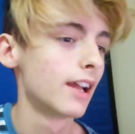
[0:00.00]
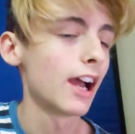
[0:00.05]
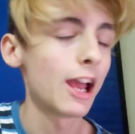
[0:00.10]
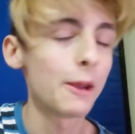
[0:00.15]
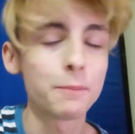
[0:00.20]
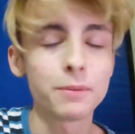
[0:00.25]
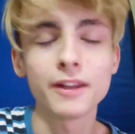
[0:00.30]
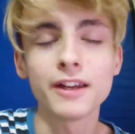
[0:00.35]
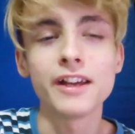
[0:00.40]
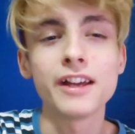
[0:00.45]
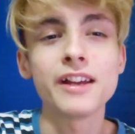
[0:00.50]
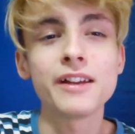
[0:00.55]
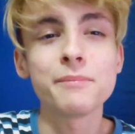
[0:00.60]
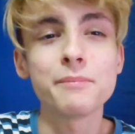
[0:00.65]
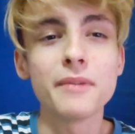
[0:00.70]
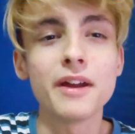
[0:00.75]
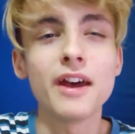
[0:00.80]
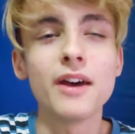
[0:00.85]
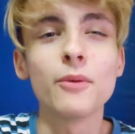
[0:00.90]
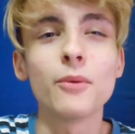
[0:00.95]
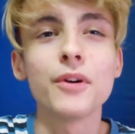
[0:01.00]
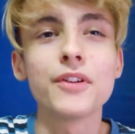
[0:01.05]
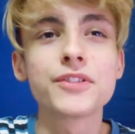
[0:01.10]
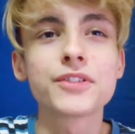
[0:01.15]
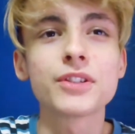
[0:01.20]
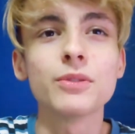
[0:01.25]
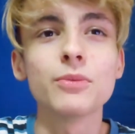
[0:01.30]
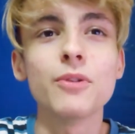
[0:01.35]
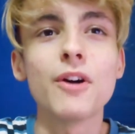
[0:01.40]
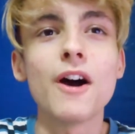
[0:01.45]
I play Hitman
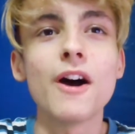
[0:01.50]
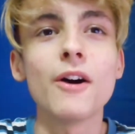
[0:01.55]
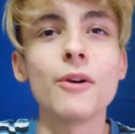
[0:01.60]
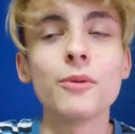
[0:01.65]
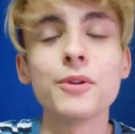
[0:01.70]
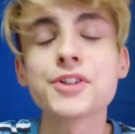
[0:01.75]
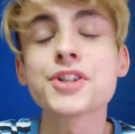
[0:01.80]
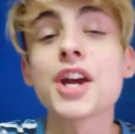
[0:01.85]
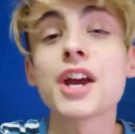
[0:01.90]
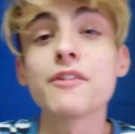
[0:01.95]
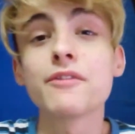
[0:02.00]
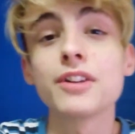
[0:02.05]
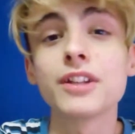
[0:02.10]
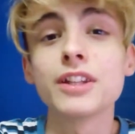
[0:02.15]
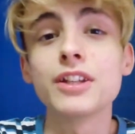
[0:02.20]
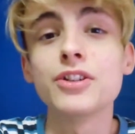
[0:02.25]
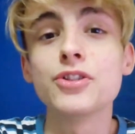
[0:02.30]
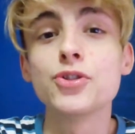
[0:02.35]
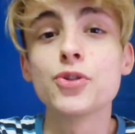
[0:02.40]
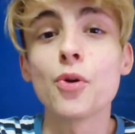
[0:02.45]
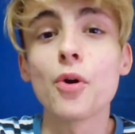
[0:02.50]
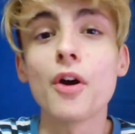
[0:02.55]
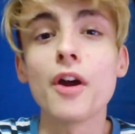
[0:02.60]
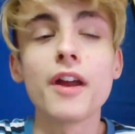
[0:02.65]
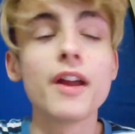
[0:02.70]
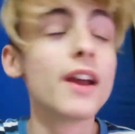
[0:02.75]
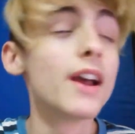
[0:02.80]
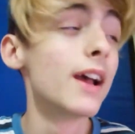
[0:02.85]
once in a while, which I really enjoy.